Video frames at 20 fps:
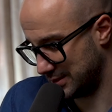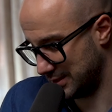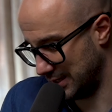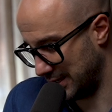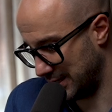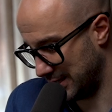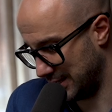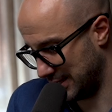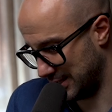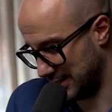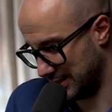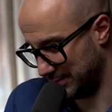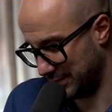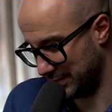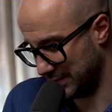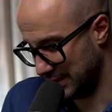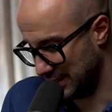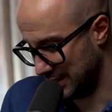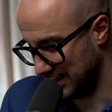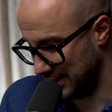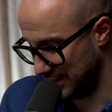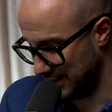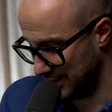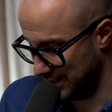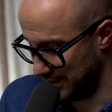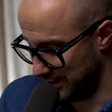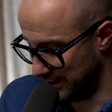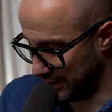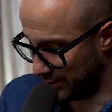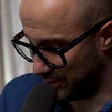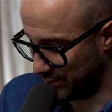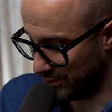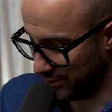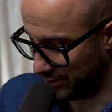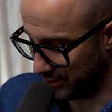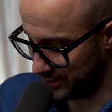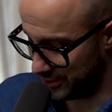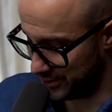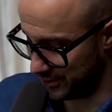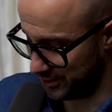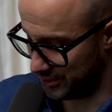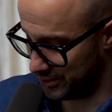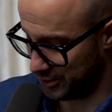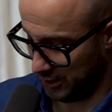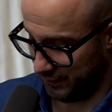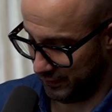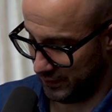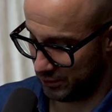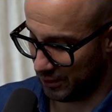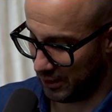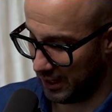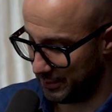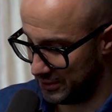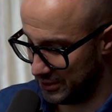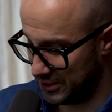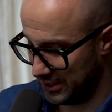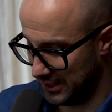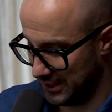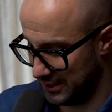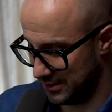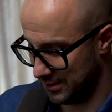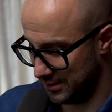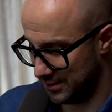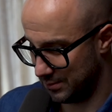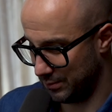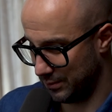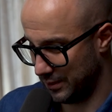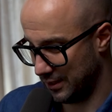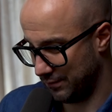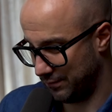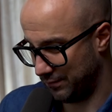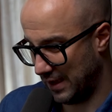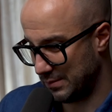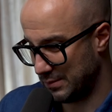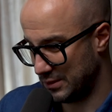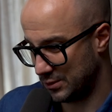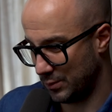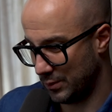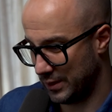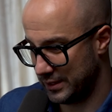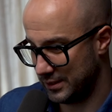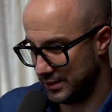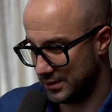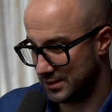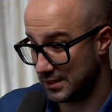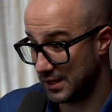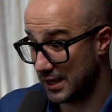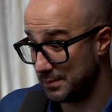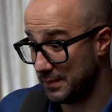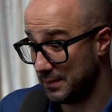Um, they're called sort of surface ripened cheeses. The famous one, Saint